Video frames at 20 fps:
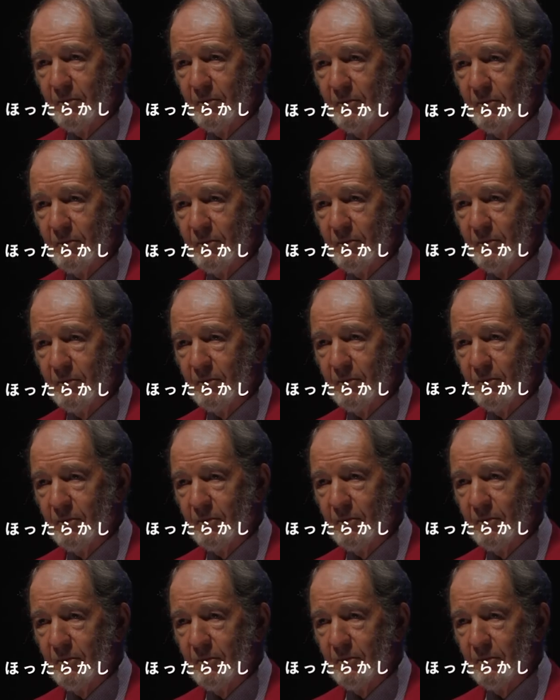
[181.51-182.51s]

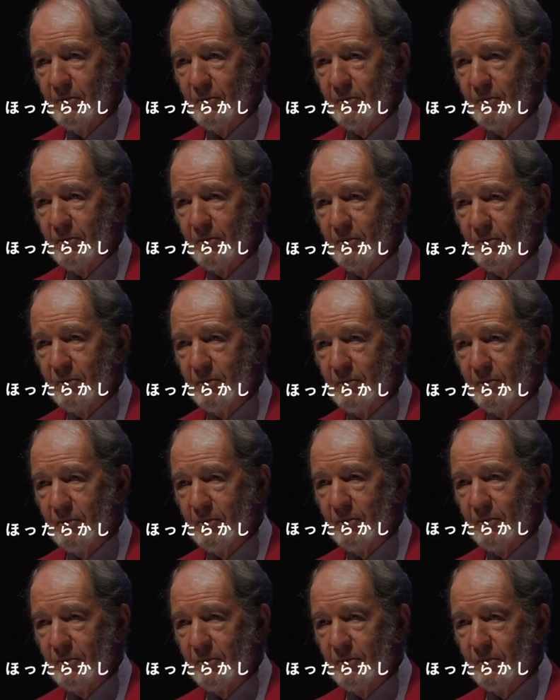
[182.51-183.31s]
(silence)